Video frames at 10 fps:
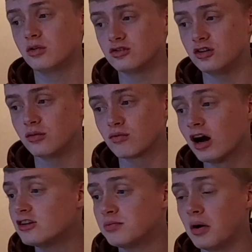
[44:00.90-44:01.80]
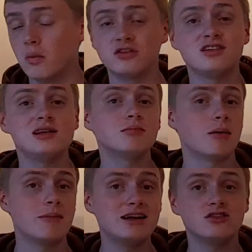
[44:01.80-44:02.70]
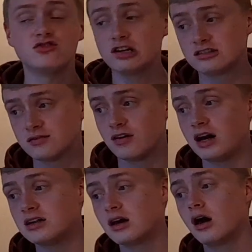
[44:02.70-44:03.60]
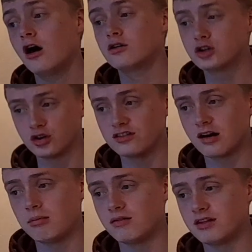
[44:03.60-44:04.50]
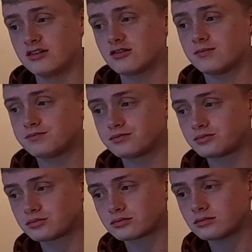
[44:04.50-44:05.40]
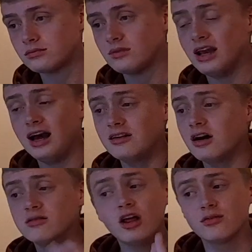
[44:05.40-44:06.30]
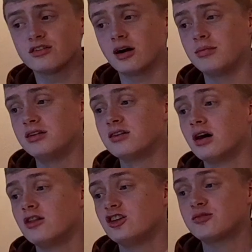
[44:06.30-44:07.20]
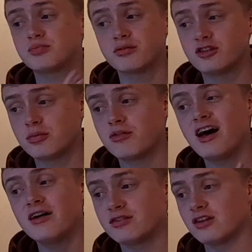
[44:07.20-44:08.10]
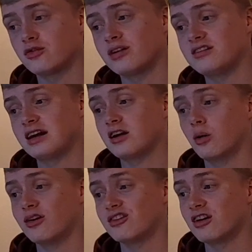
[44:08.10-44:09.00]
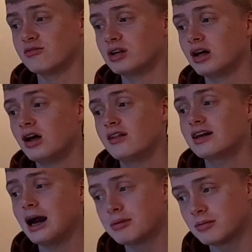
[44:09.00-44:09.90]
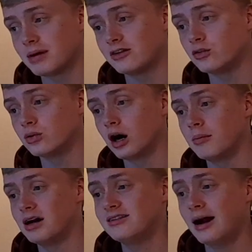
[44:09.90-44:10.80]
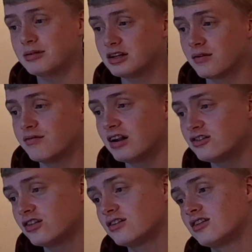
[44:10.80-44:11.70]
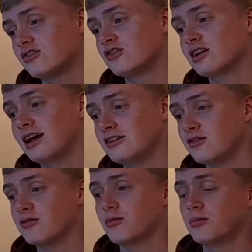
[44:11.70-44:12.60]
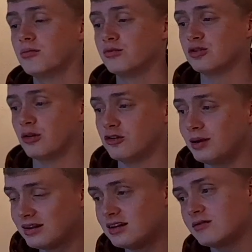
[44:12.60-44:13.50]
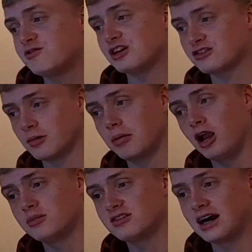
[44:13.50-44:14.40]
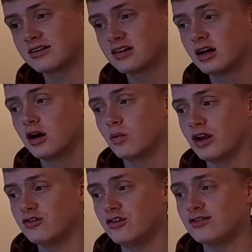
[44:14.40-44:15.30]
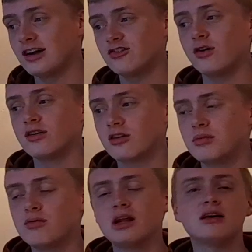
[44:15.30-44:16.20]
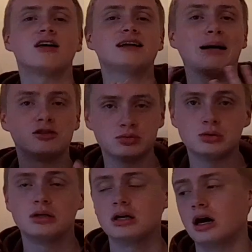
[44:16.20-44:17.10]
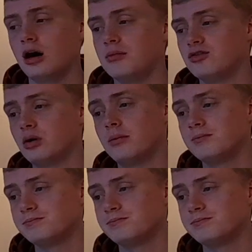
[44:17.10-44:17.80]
human rights but were seen by many as justified, are a good example of this. And another example is to prepare for the 2010 coalition government, the Cabinet Manual adapted conventions such as collective responsibility and Fixed Term Parliament Act were introduced that showed that it can be really adaptable as well.